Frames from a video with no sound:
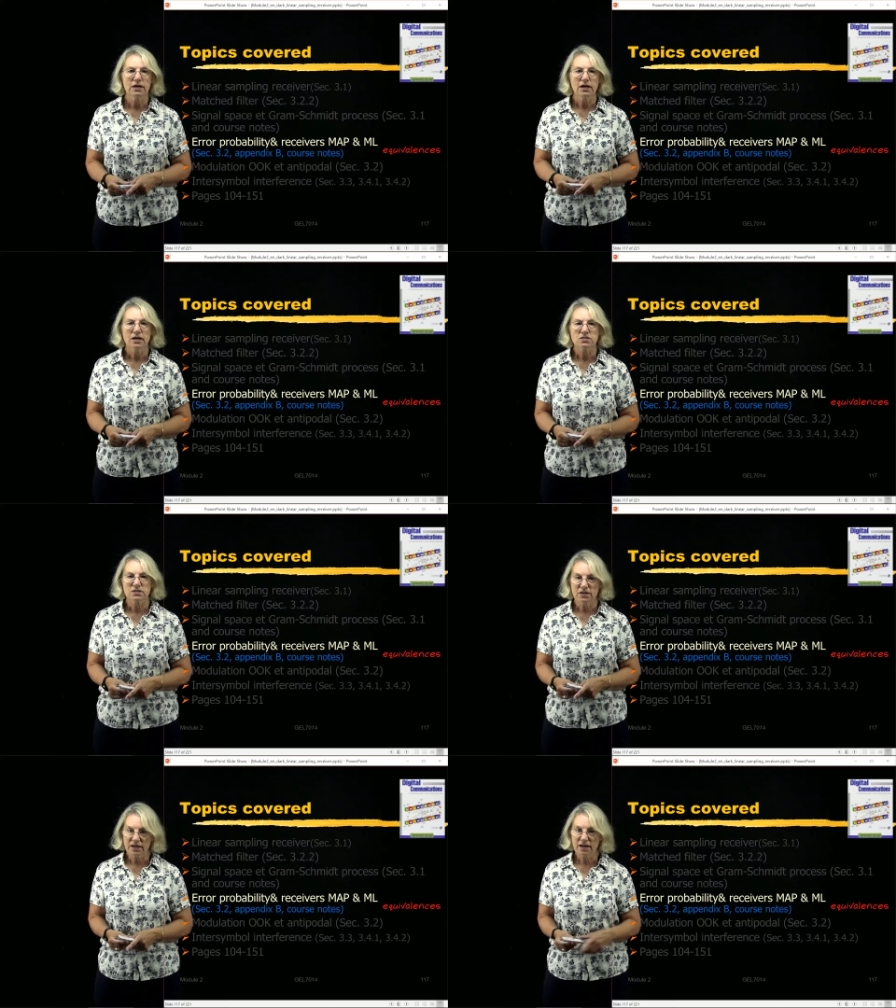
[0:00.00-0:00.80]

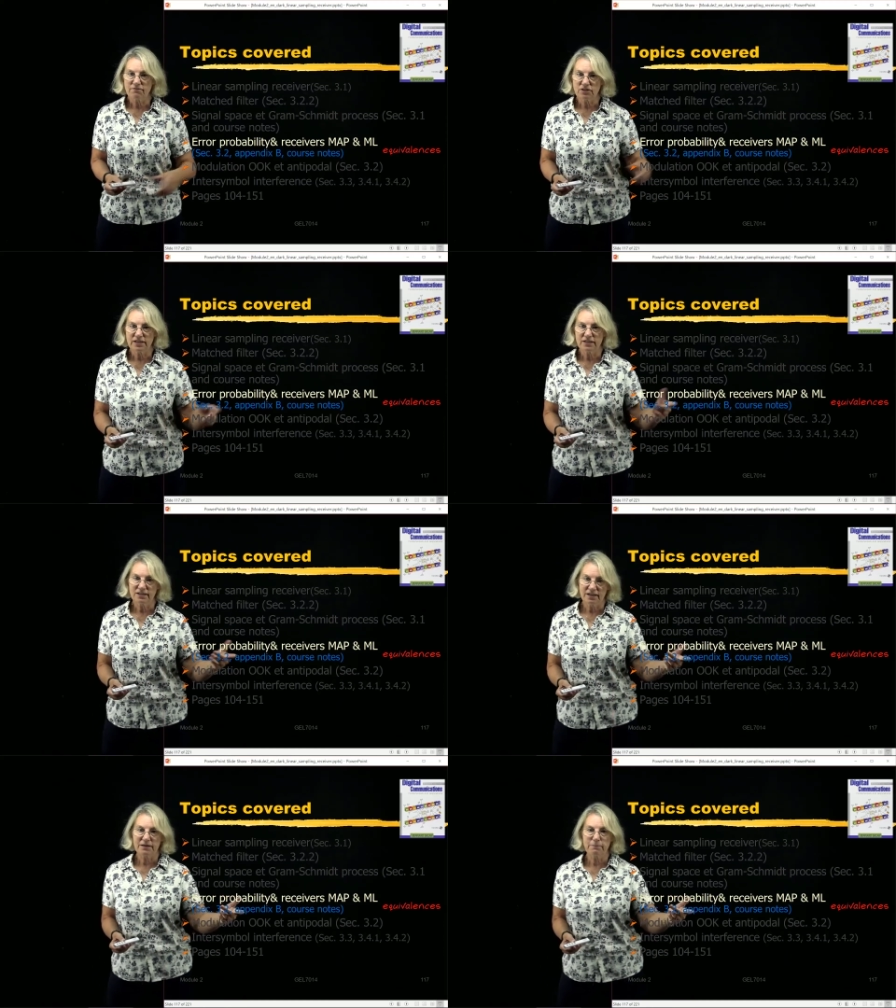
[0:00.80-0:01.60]
It's covered
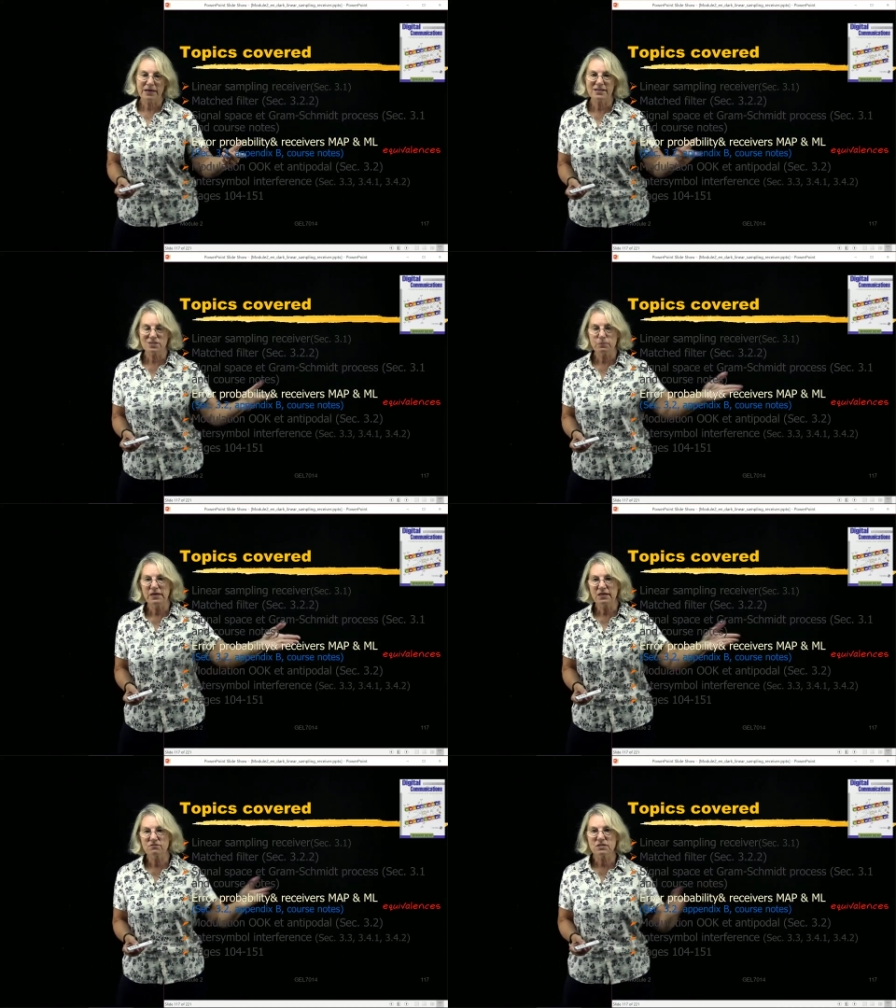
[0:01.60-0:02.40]
in Appendix B,
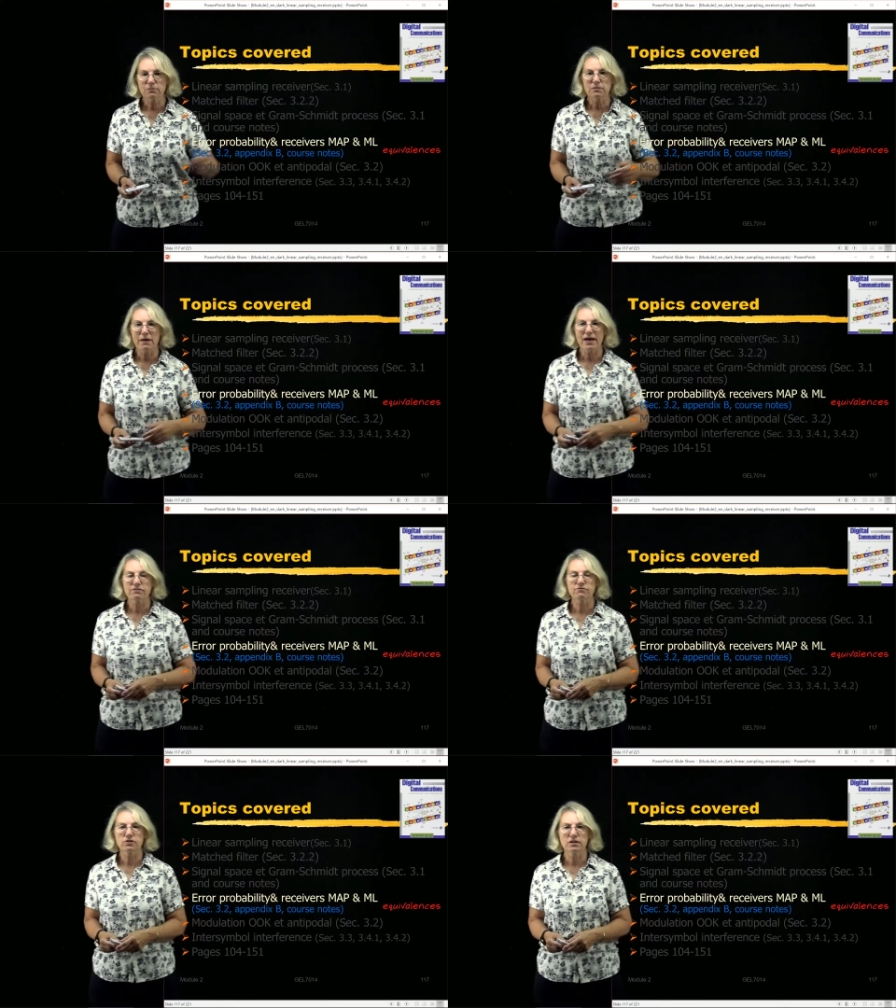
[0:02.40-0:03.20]
gives some of the math
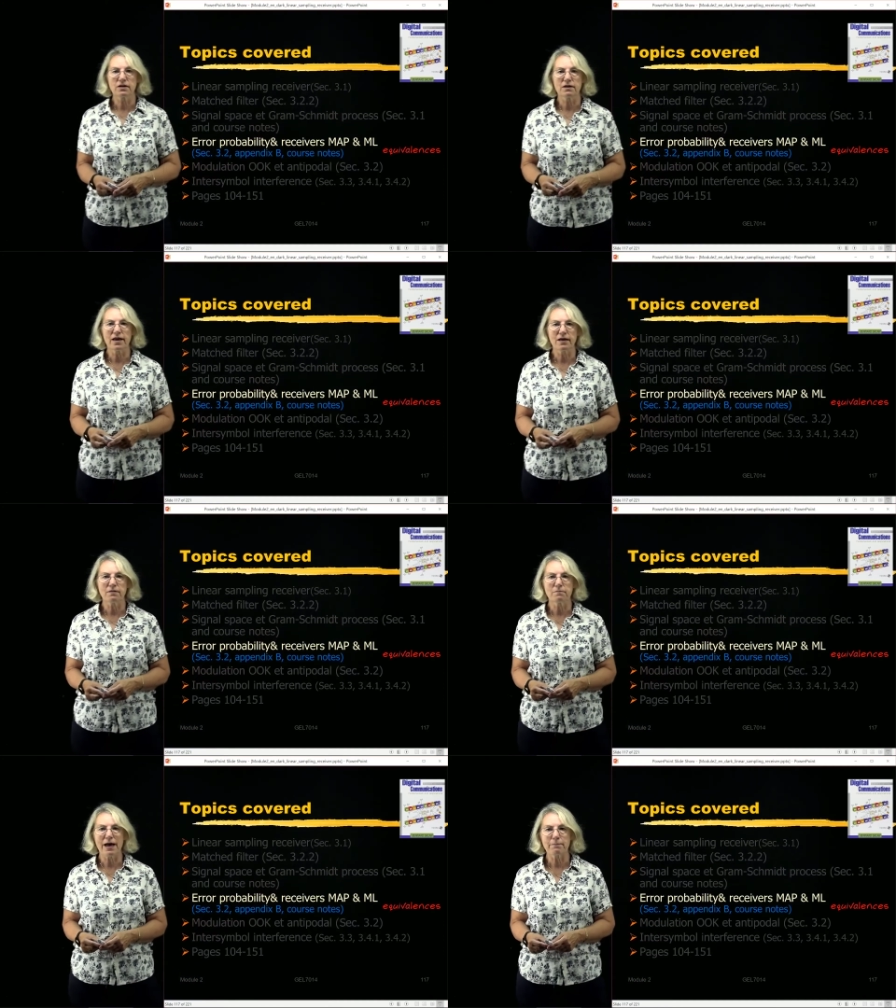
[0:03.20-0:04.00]
for the
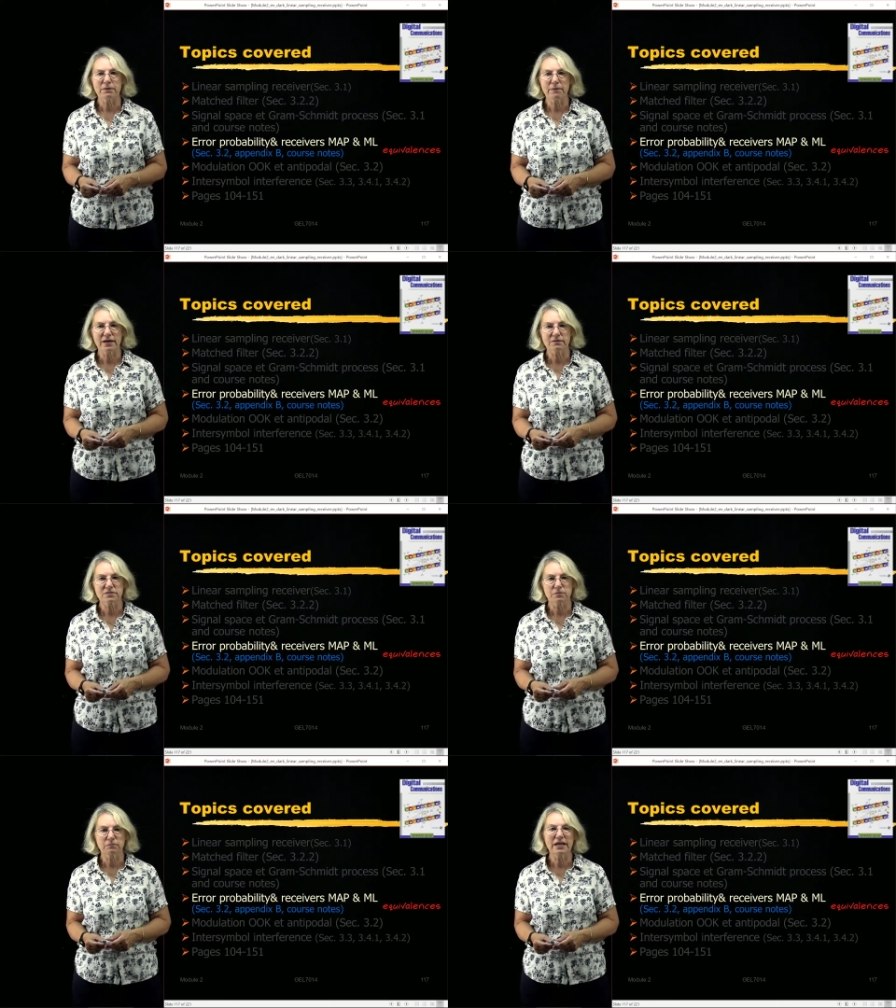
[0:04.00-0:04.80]
MAP and
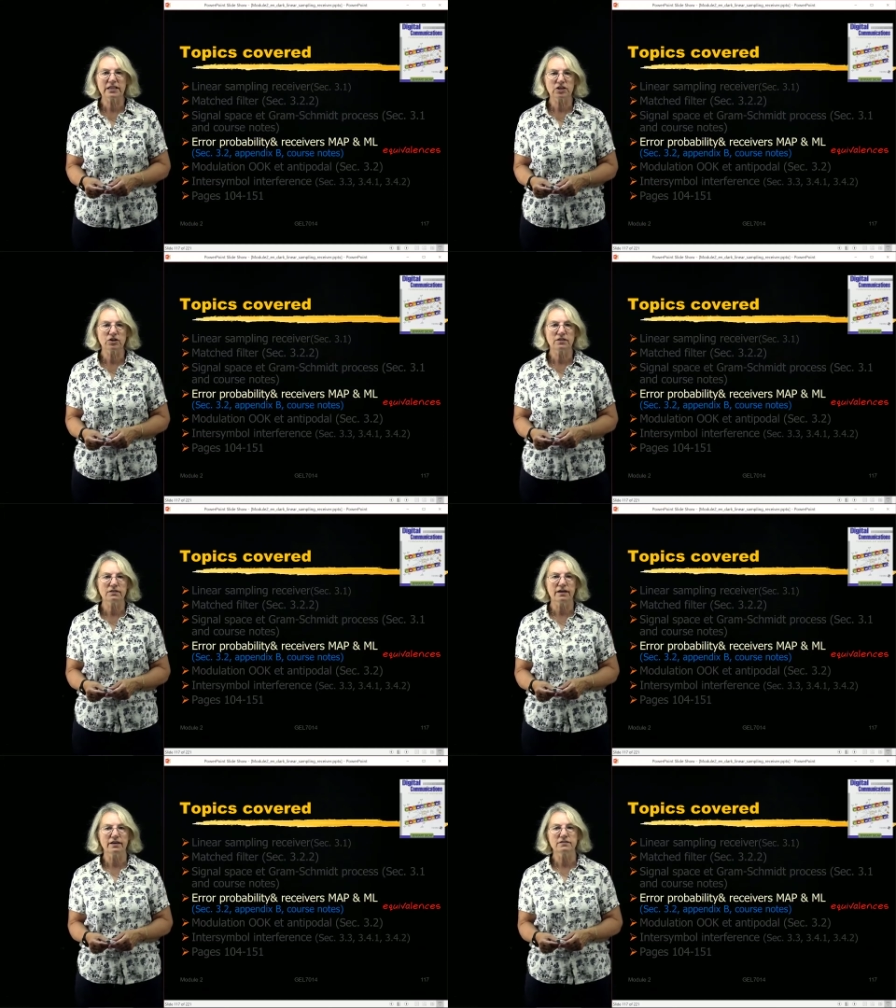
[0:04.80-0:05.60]
maximum likelihood,
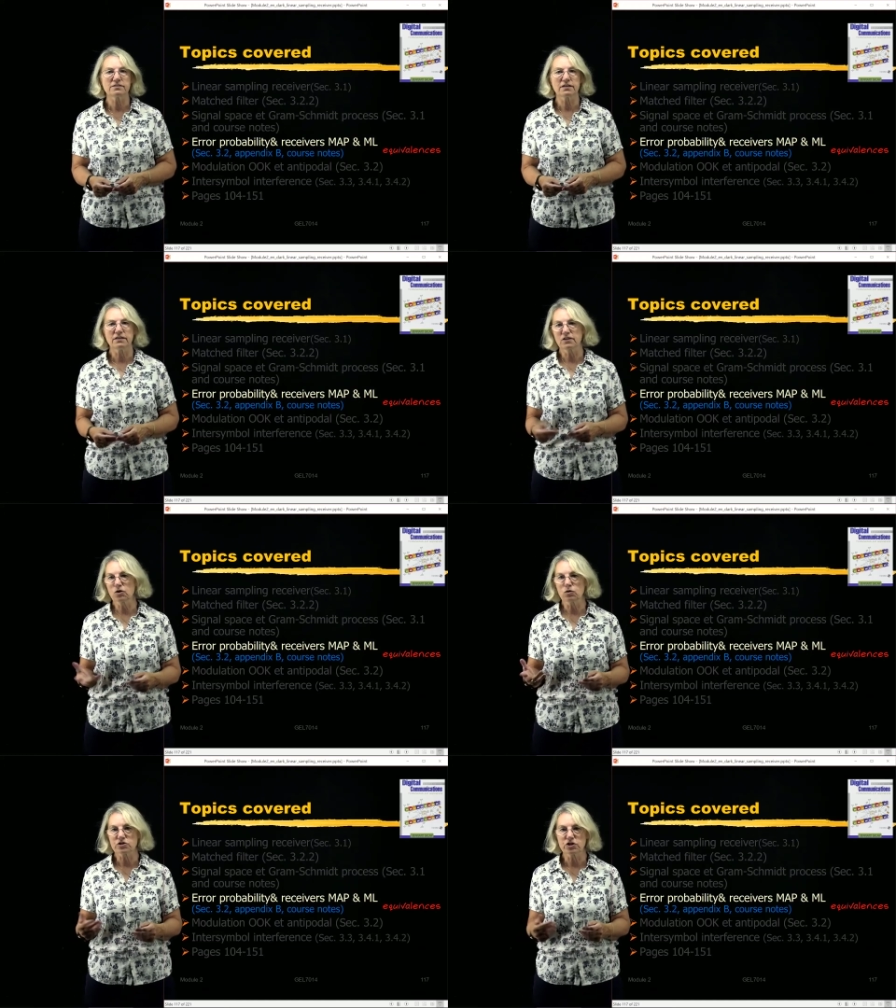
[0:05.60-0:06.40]
and in the
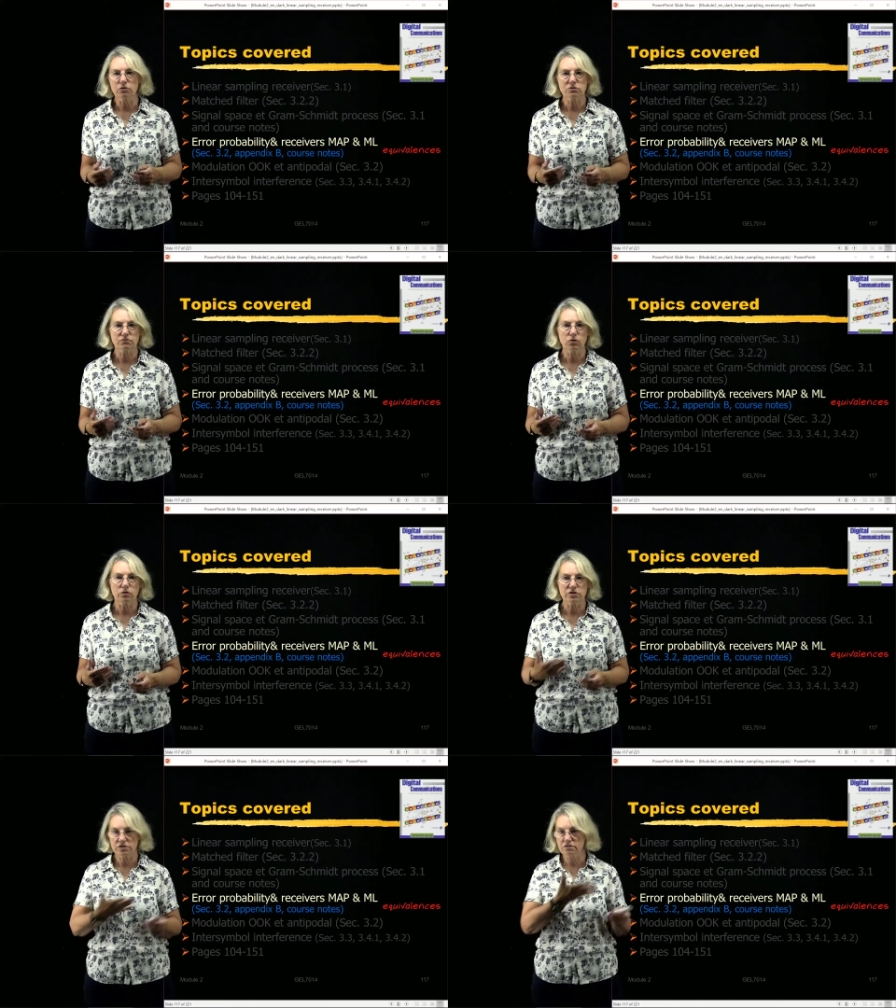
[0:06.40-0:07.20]
course notes, of
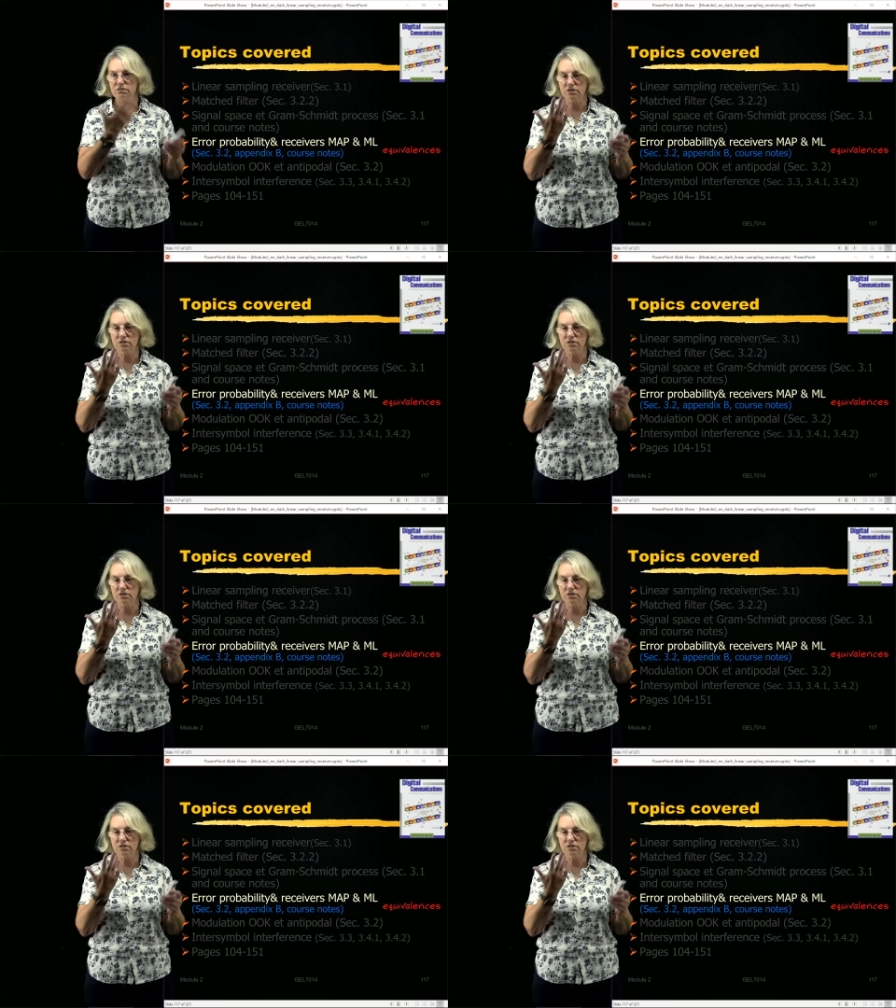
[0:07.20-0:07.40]
course,